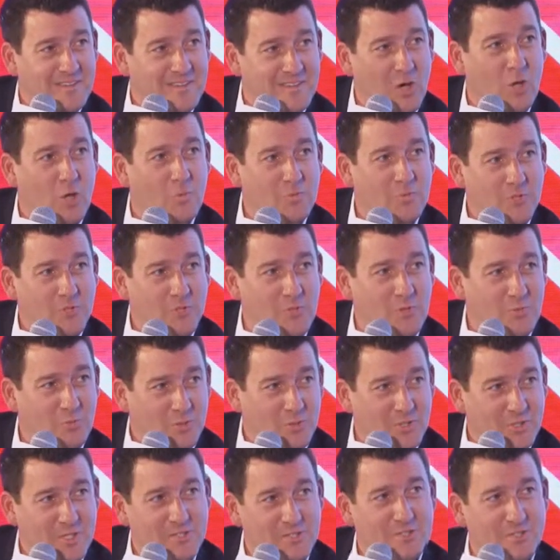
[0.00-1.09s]
helping you
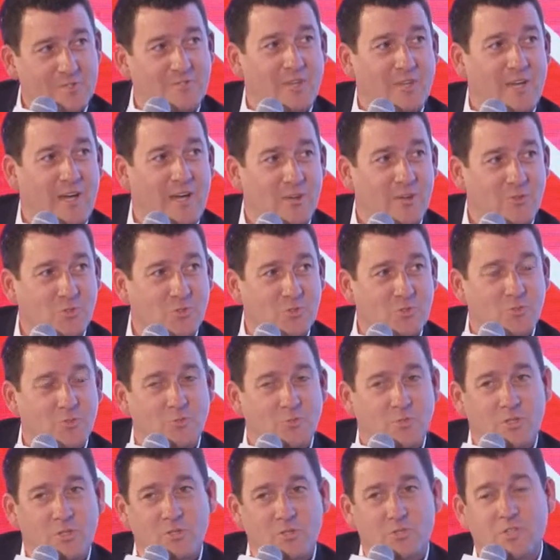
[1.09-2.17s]
look at different houses and
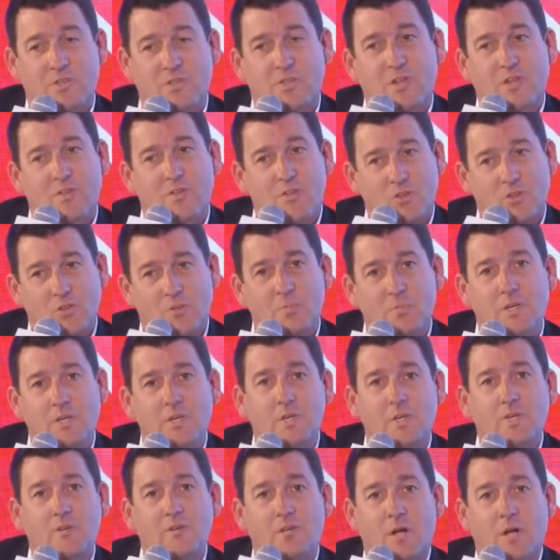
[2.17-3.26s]
real estate. I think there'll
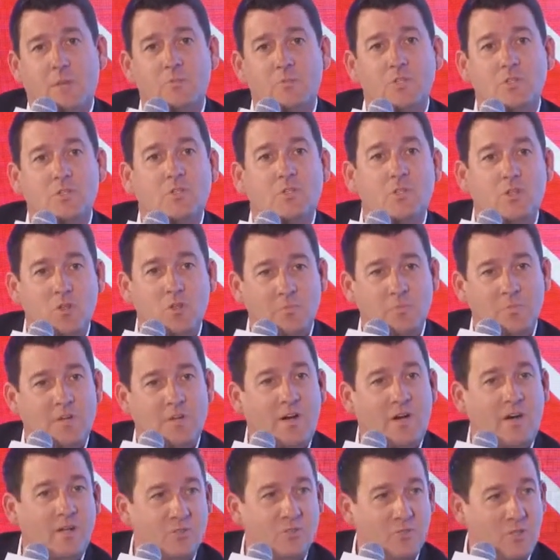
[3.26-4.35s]
be an opportunity to
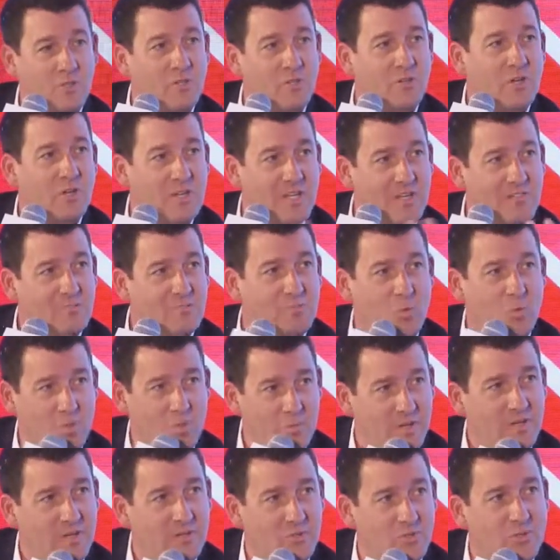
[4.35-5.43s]
humanize the internet even more,
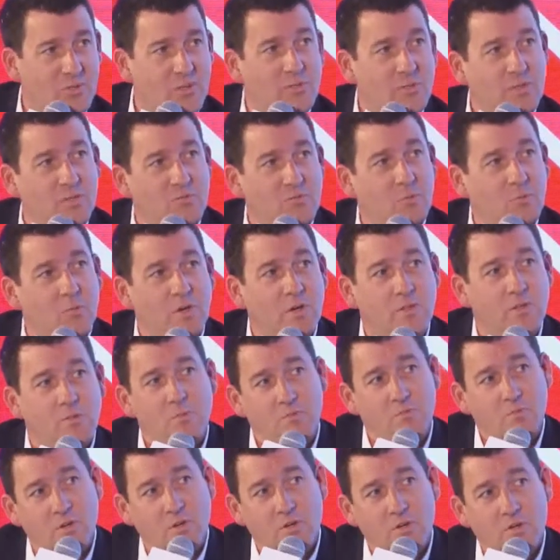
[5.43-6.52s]
but in a slightly different way than
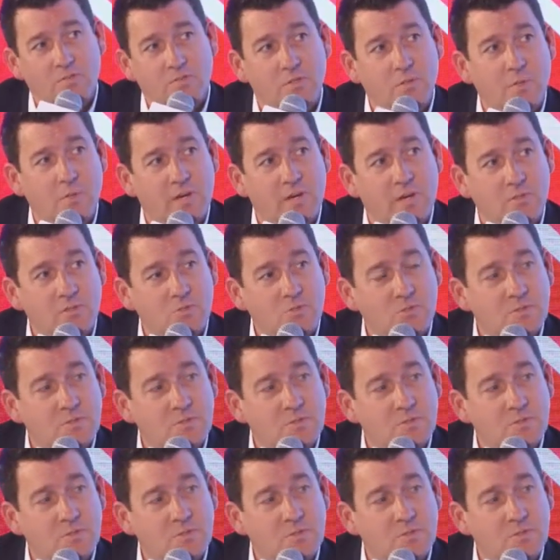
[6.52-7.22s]
we've thought of in the past.